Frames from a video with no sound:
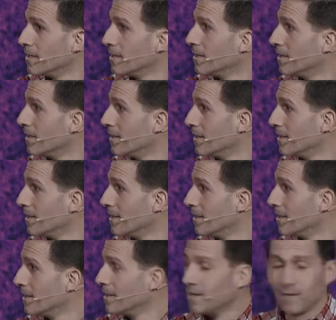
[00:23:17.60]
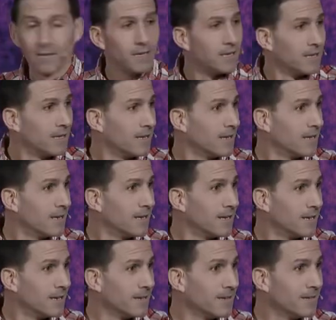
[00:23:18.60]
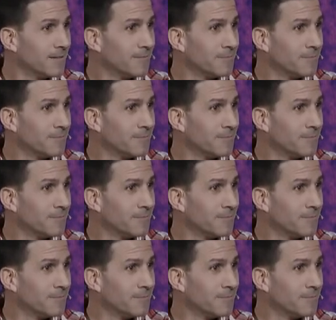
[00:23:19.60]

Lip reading: Nobody speaks.